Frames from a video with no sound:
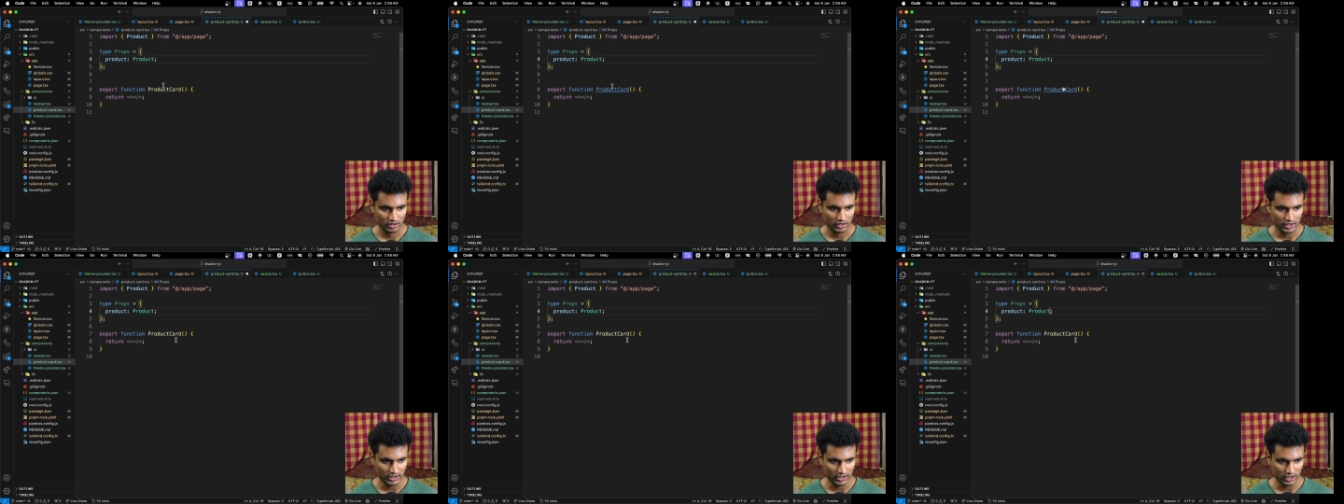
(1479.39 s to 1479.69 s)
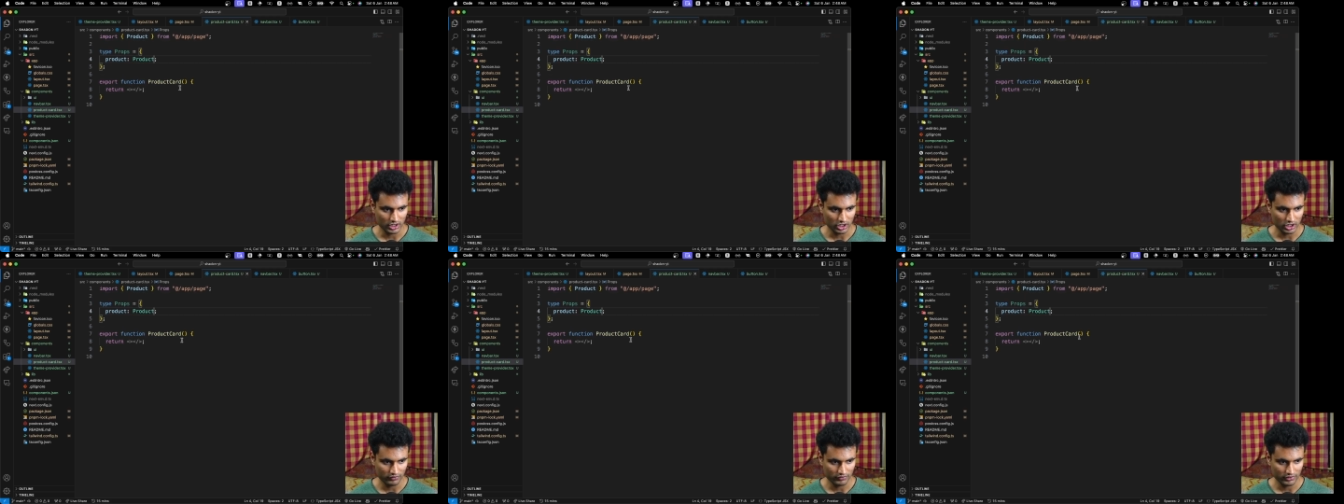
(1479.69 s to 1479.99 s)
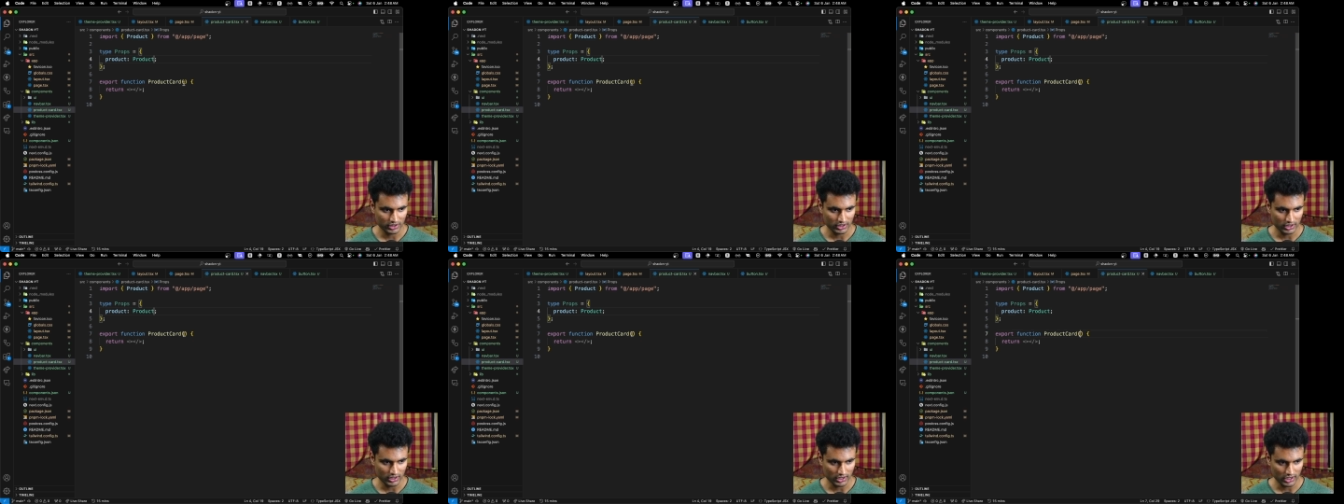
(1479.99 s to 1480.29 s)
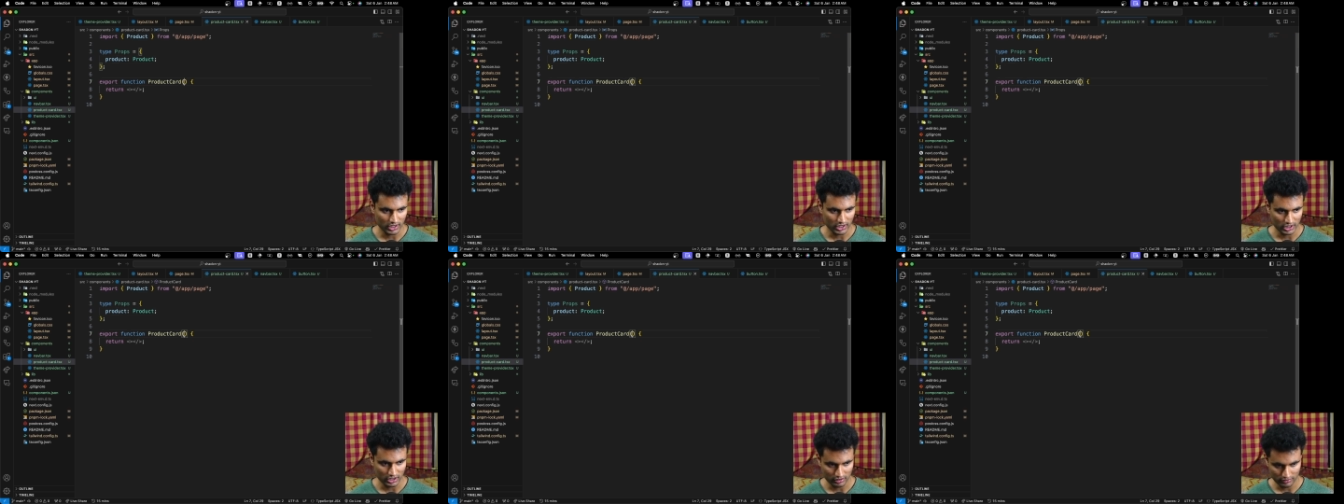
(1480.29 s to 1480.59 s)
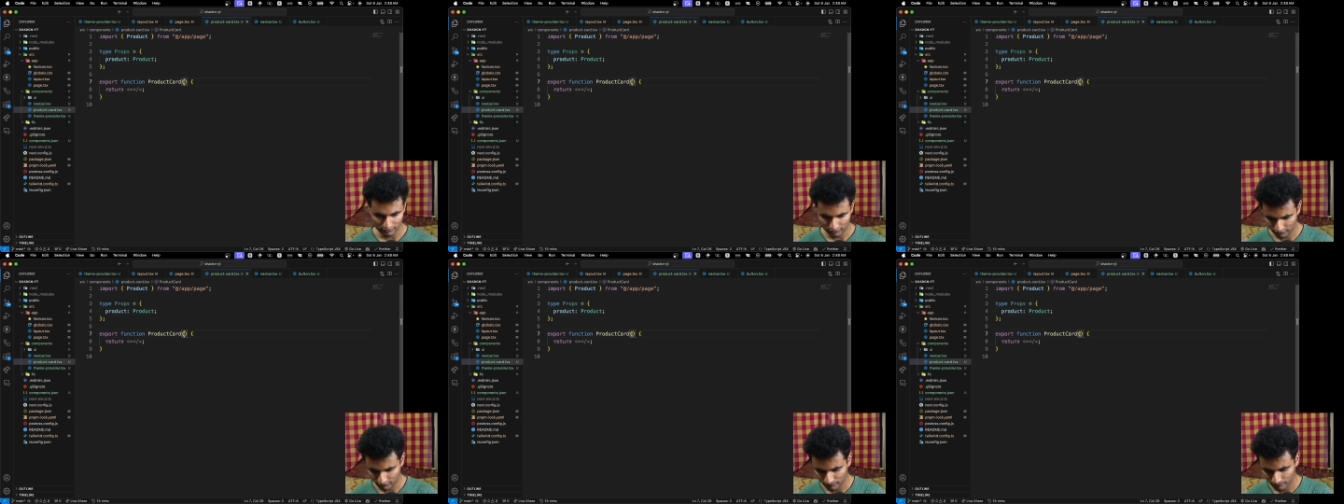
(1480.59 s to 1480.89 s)
And now we can
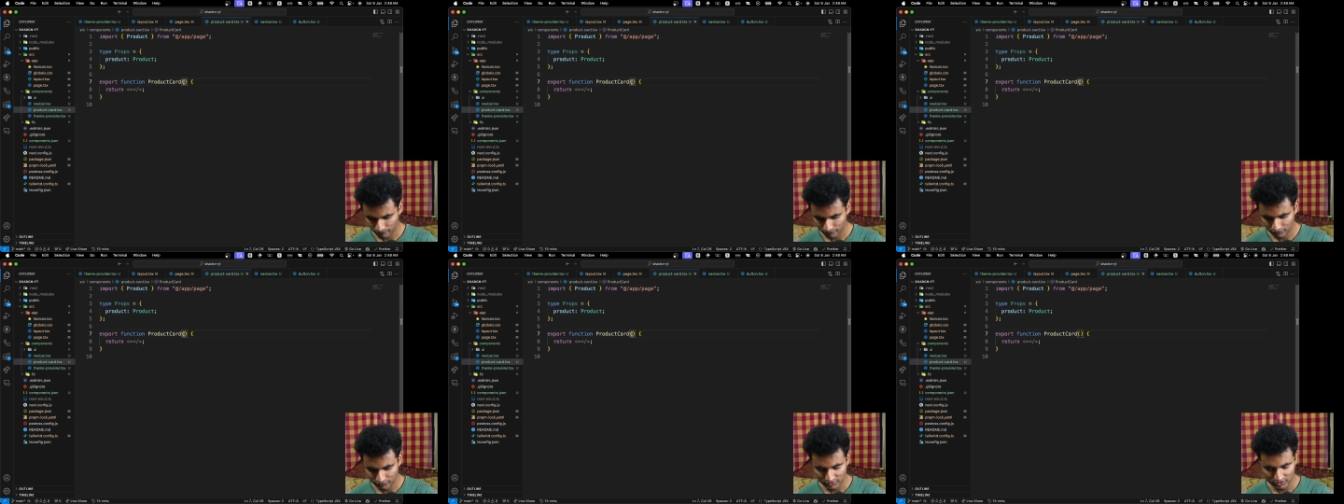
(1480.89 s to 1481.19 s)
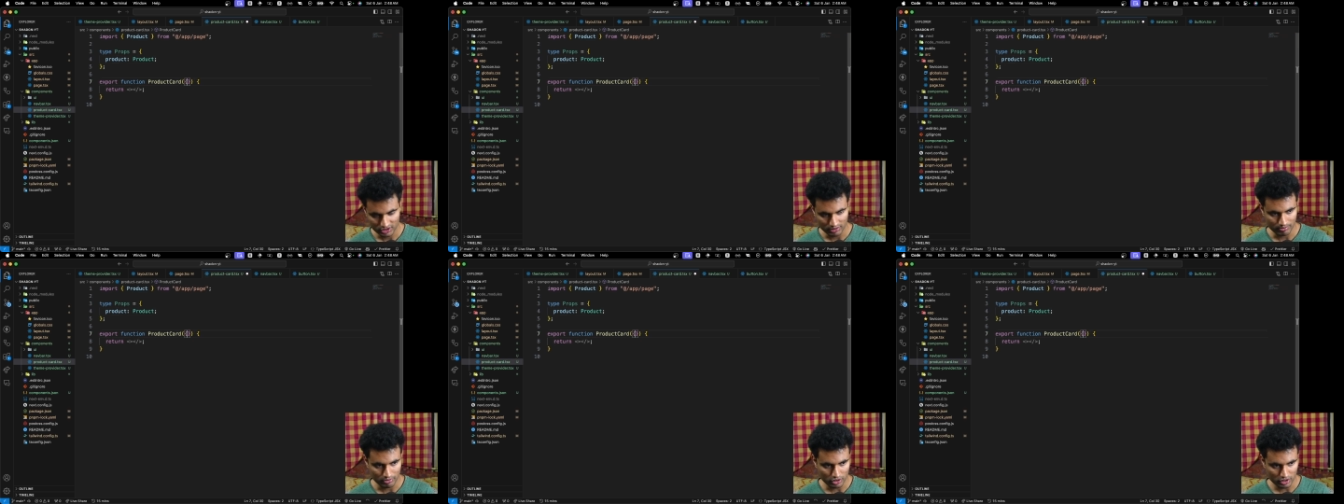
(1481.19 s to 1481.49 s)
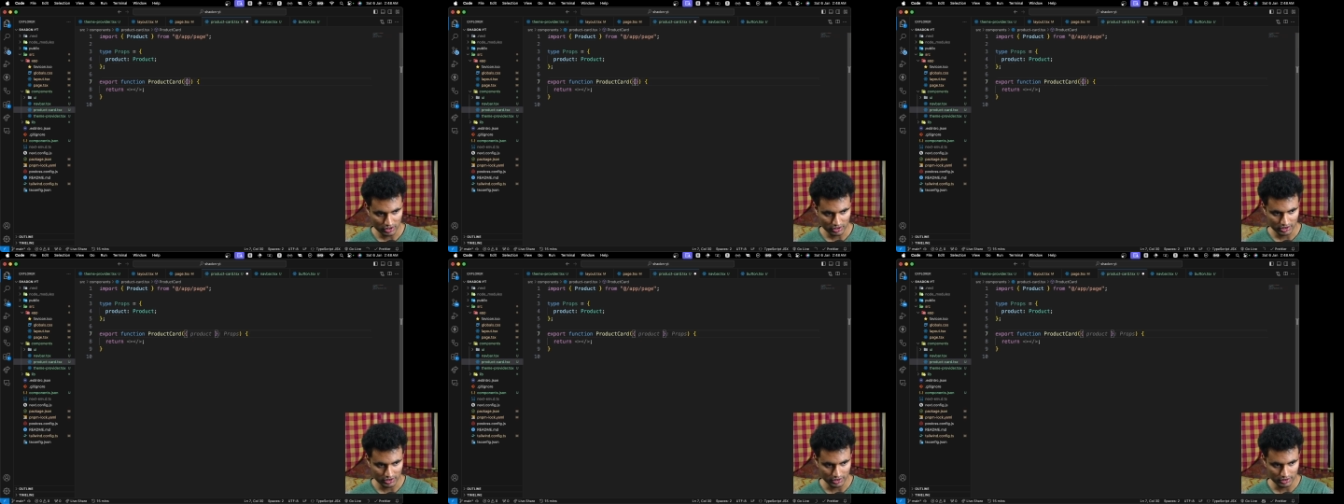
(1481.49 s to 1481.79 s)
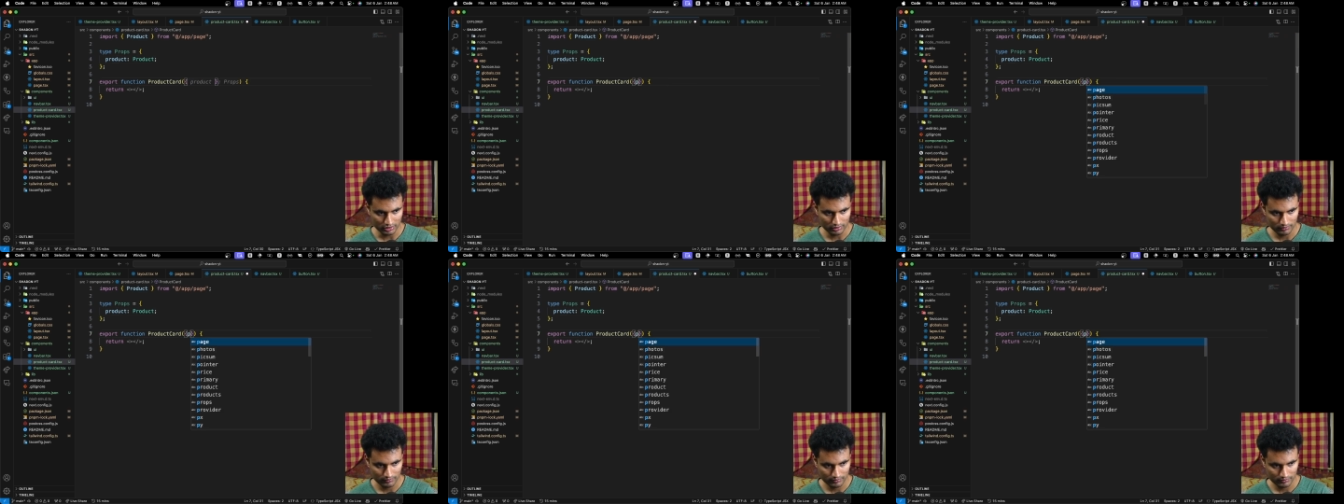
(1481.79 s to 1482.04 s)
have the product here,